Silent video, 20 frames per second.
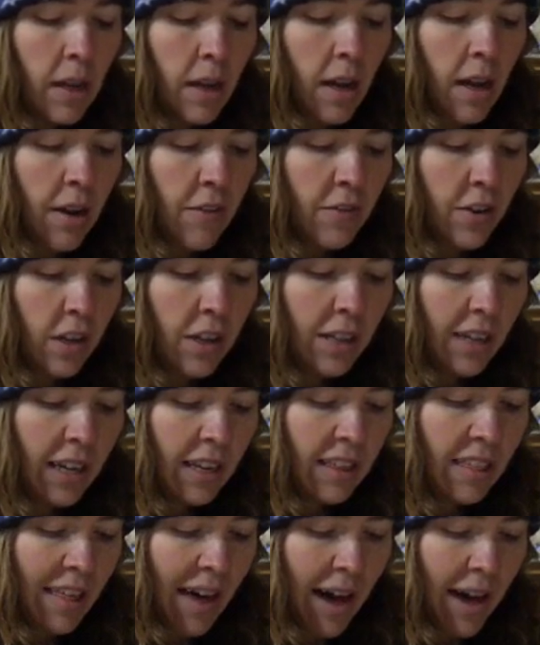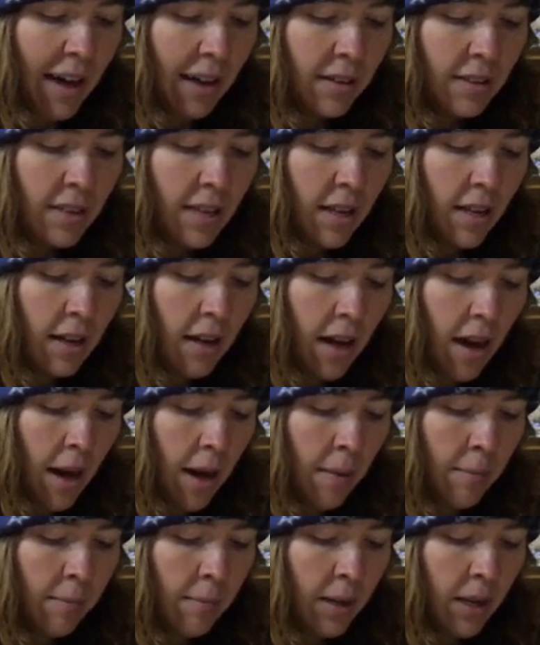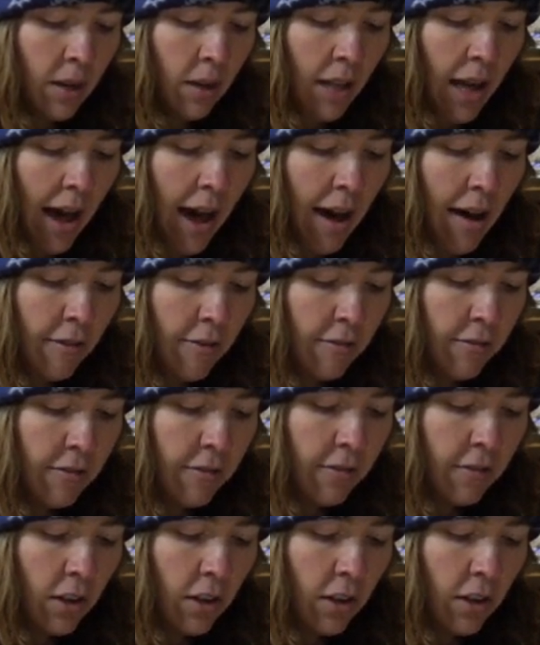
And if you click that, um, it'll have,